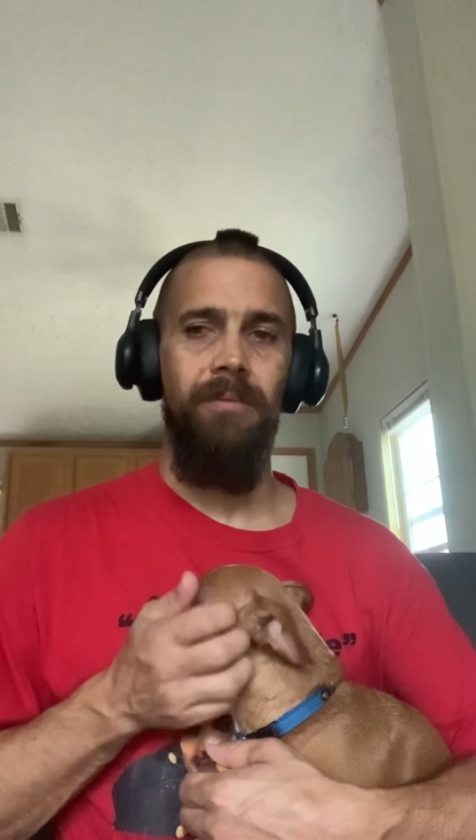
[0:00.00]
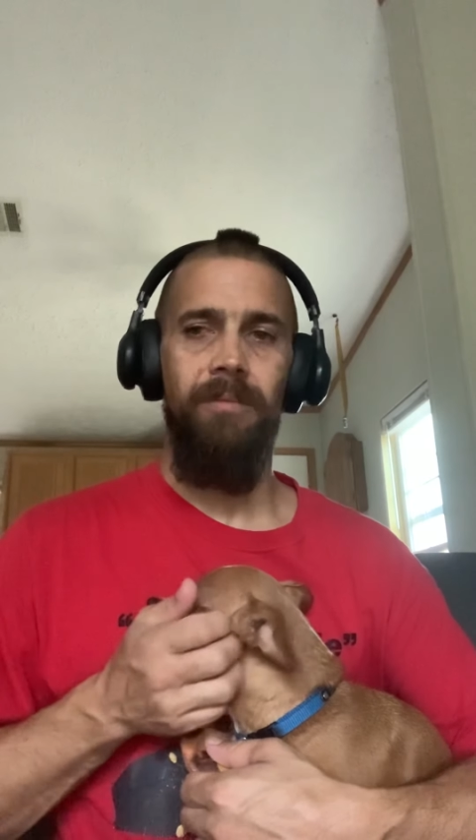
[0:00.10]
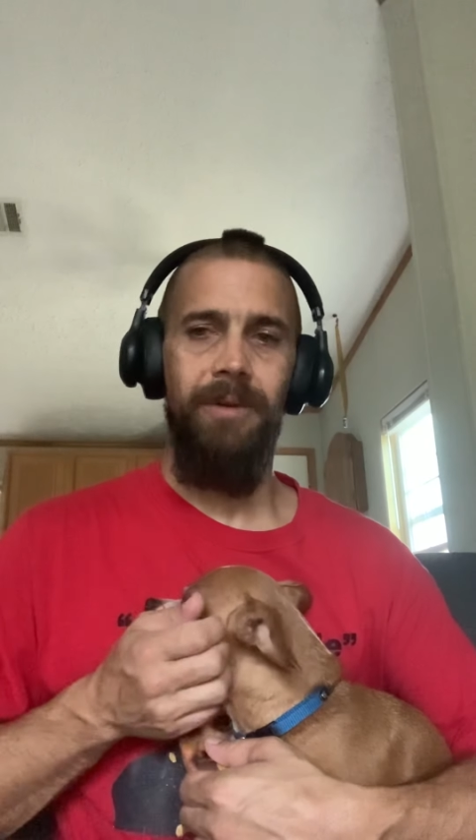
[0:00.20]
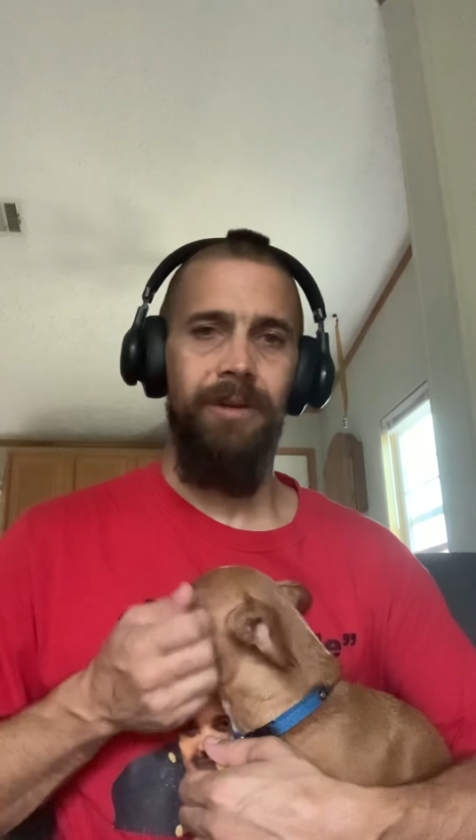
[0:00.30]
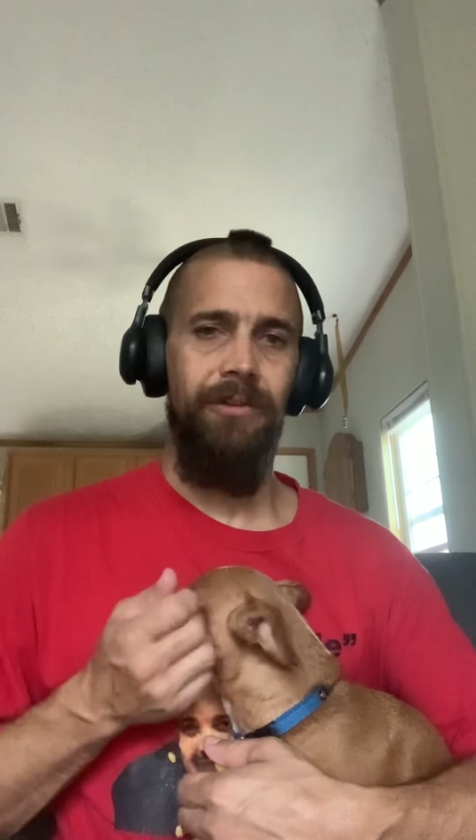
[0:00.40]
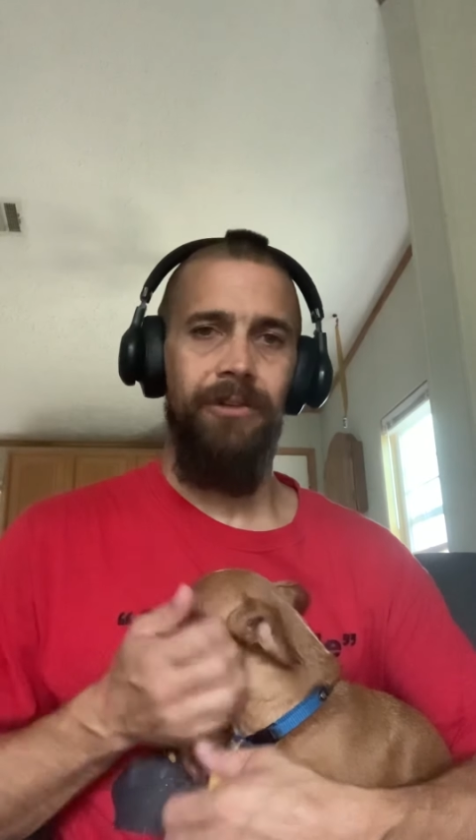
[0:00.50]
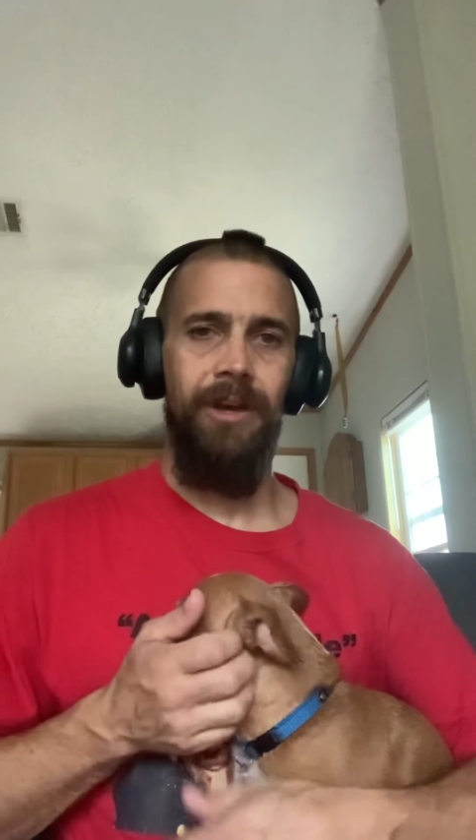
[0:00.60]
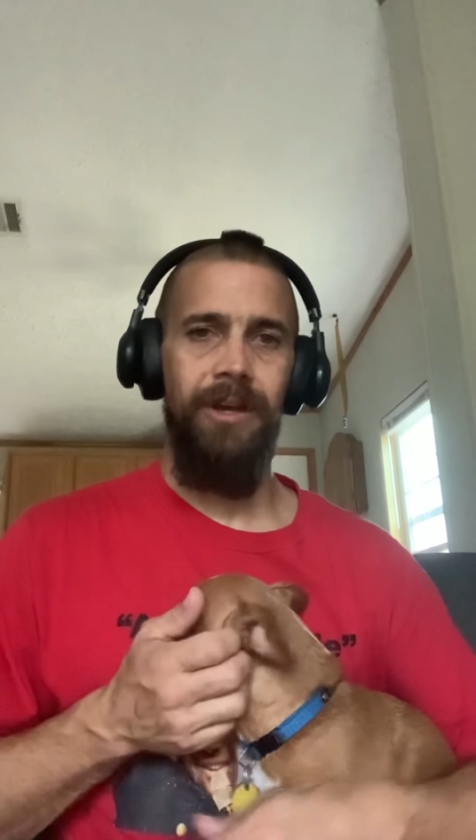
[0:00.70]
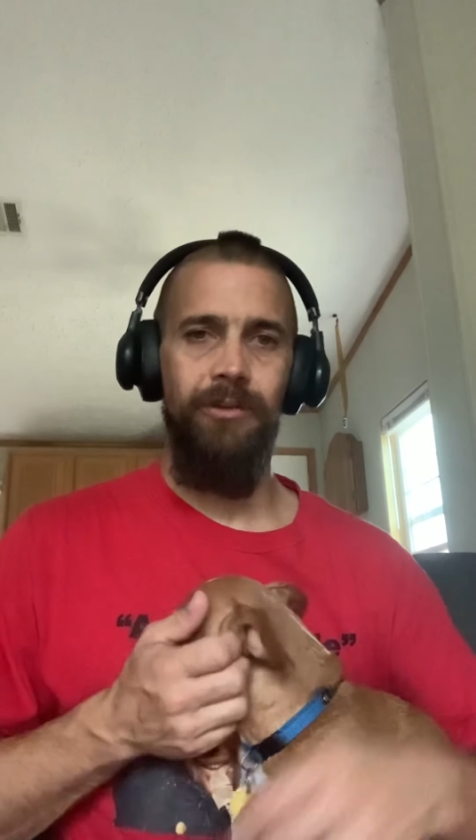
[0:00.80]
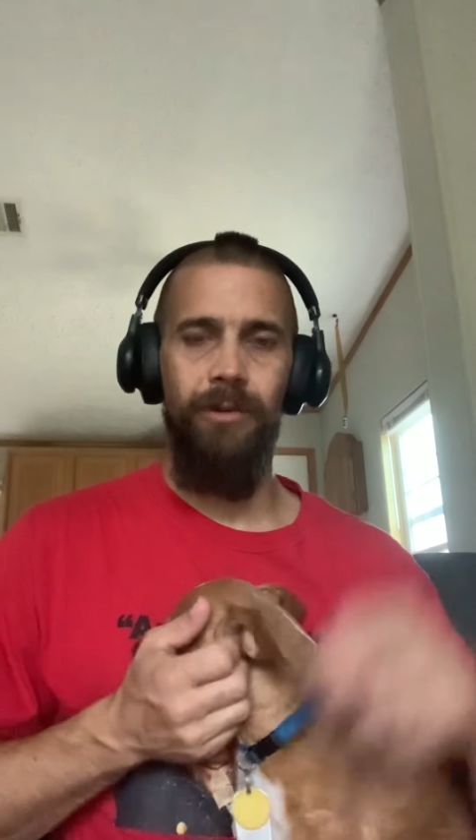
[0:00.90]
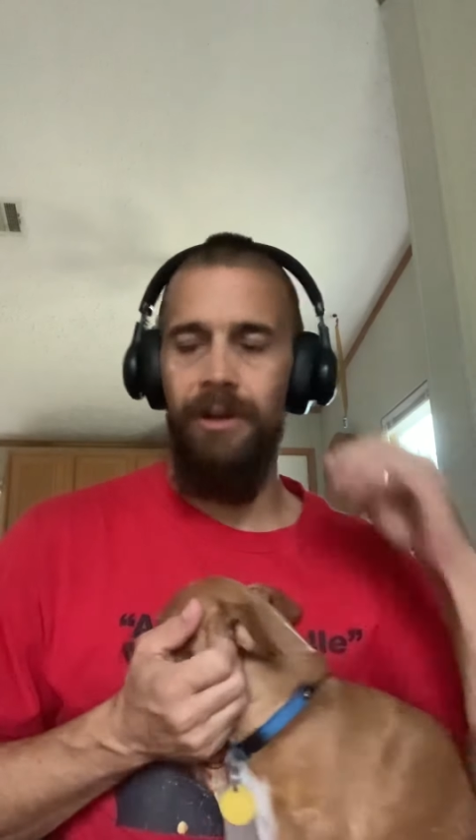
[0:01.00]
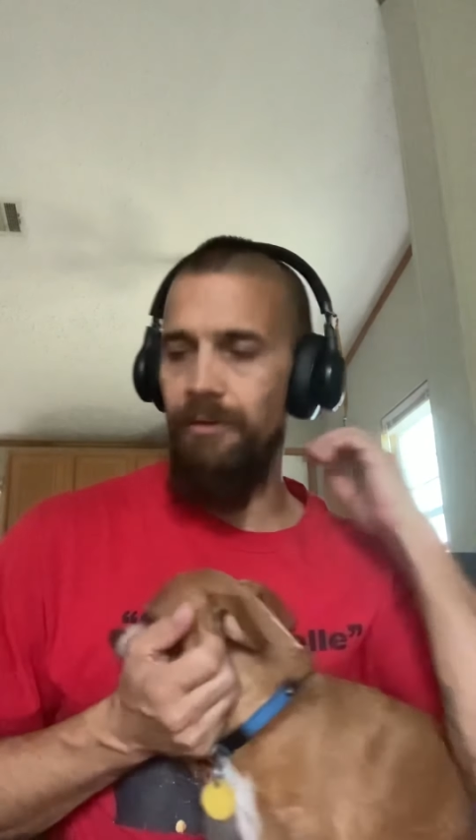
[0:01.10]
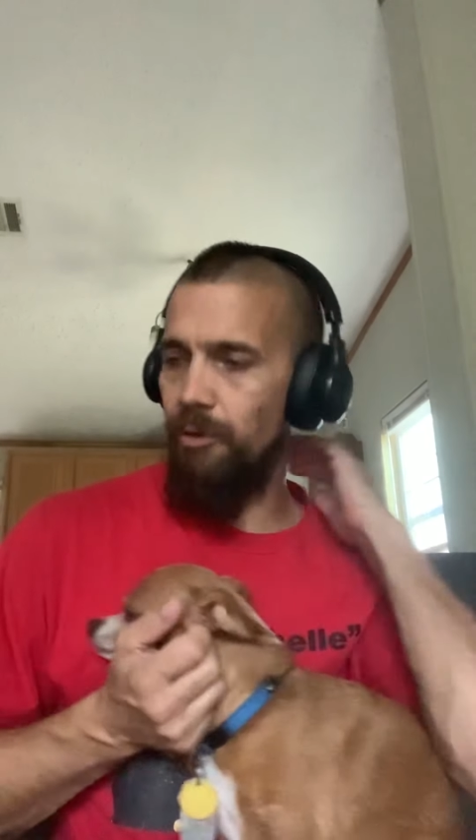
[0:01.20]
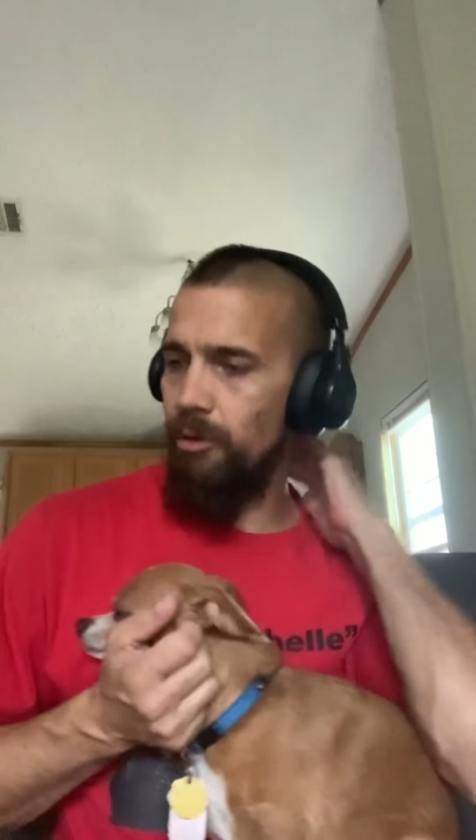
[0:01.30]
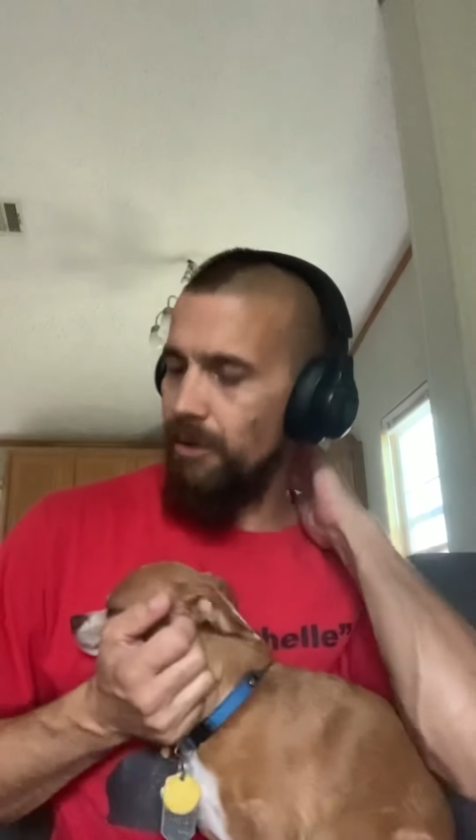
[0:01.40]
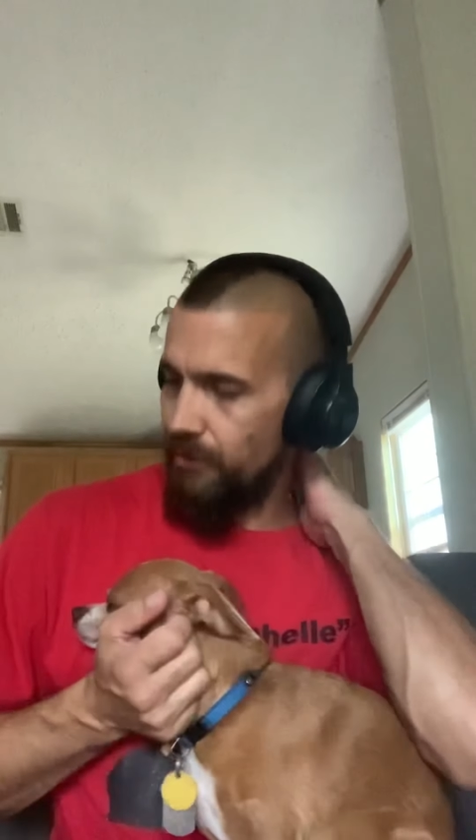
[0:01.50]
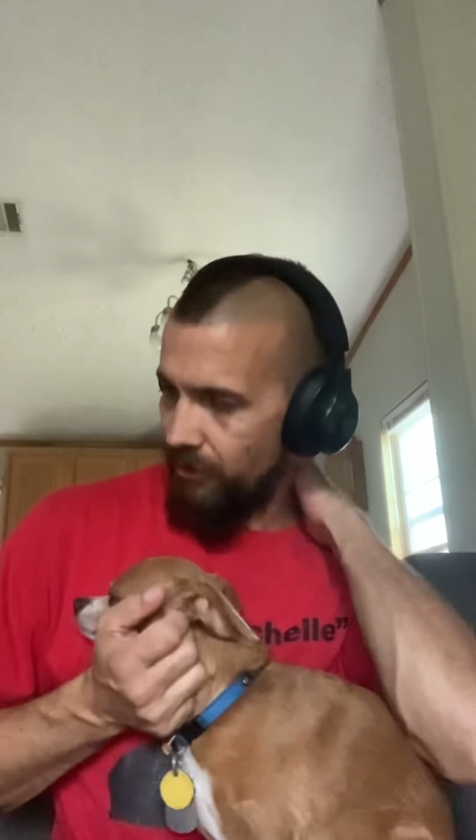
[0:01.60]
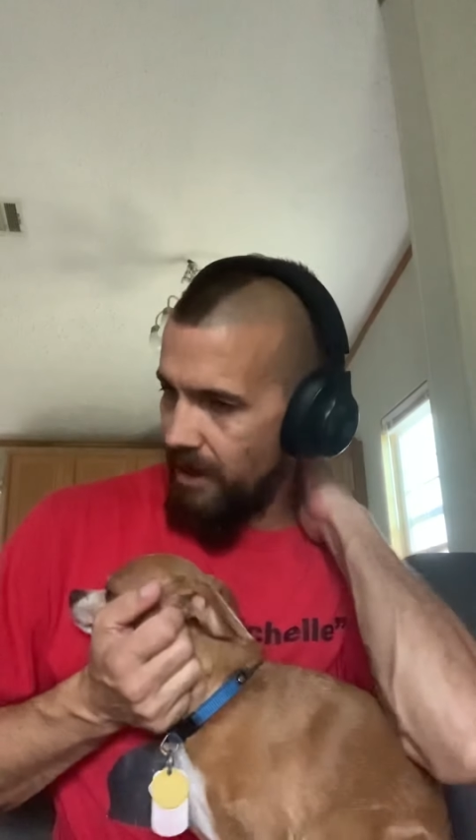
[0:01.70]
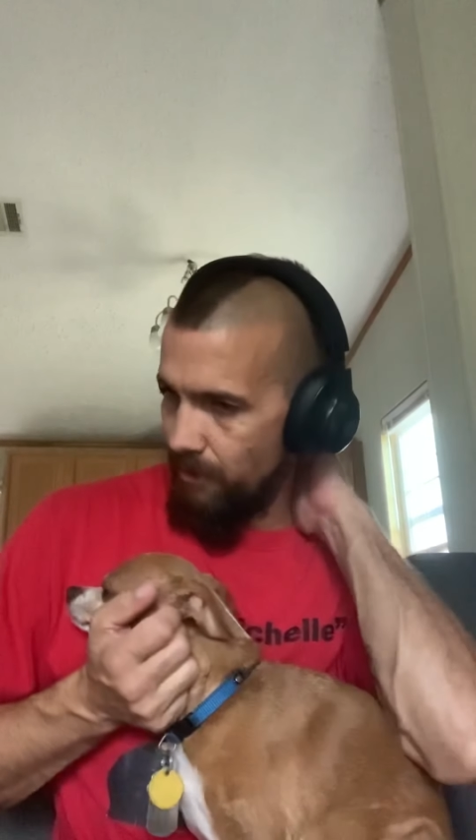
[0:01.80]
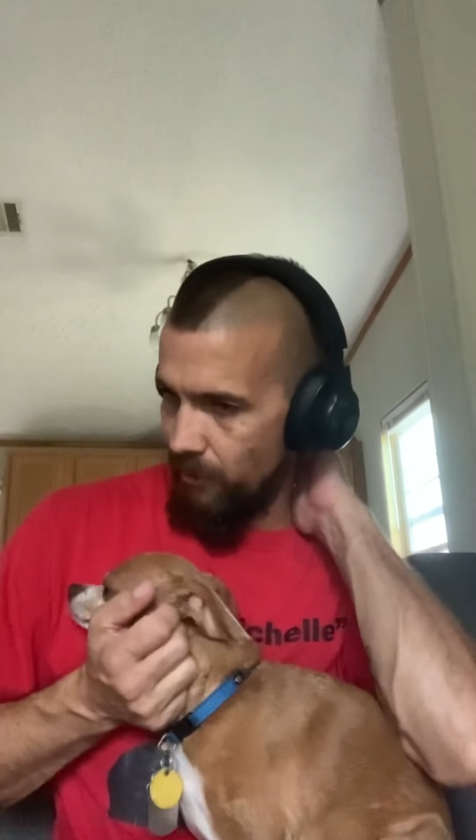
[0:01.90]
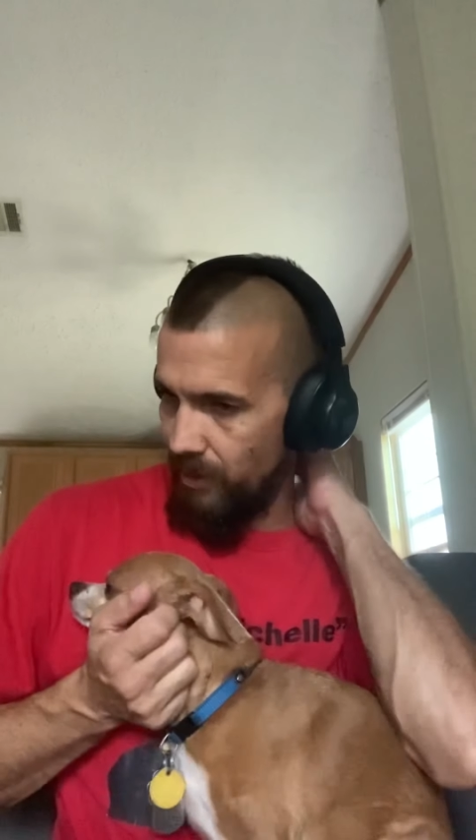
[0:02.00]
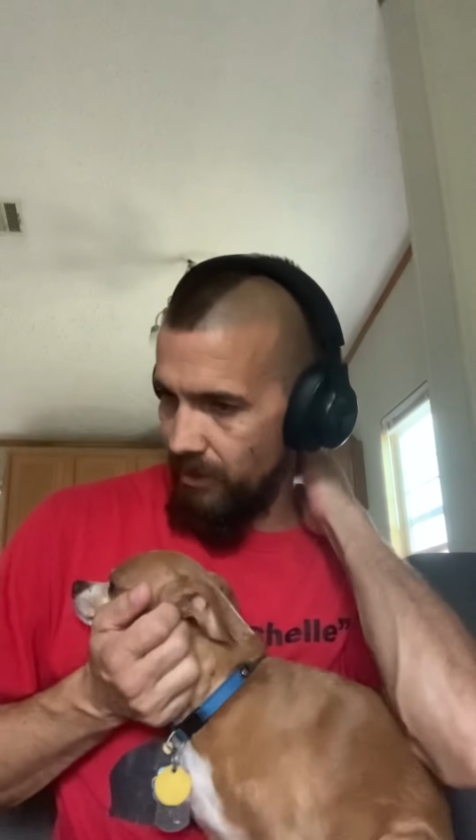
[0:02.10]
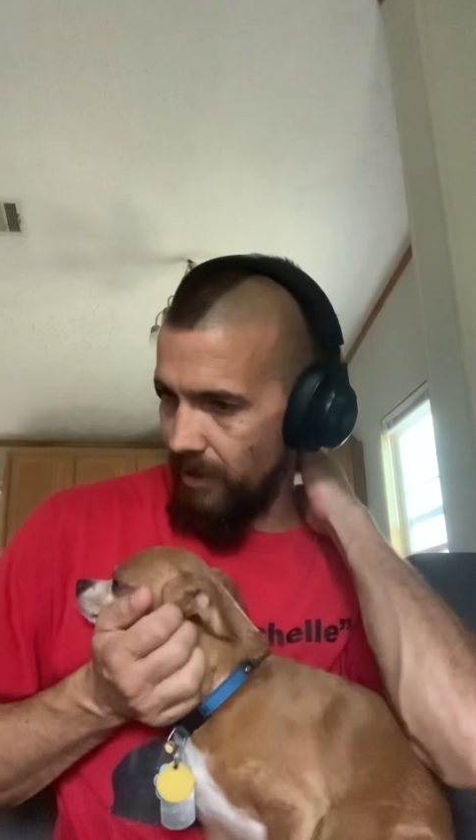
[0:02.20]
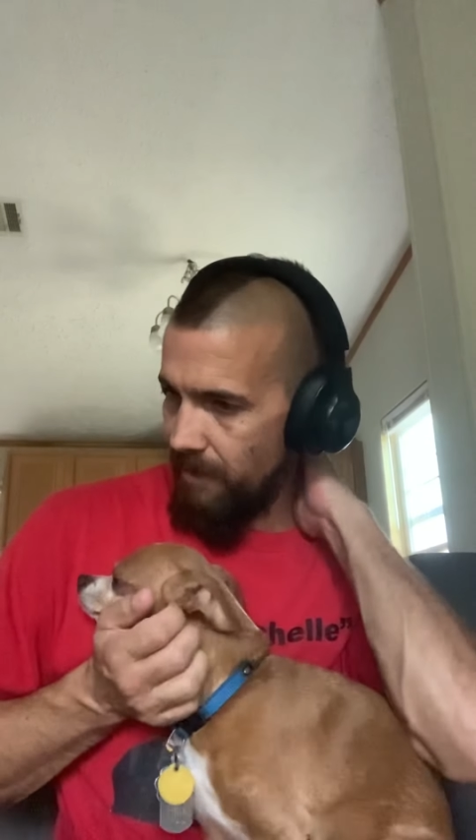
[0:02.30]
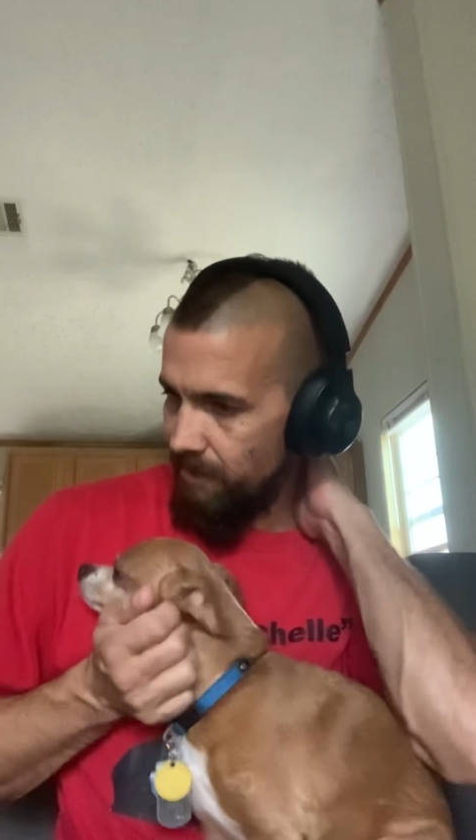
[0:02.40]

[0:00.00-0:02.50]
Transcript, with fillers: because this guy is running a full-blown scam. We know that.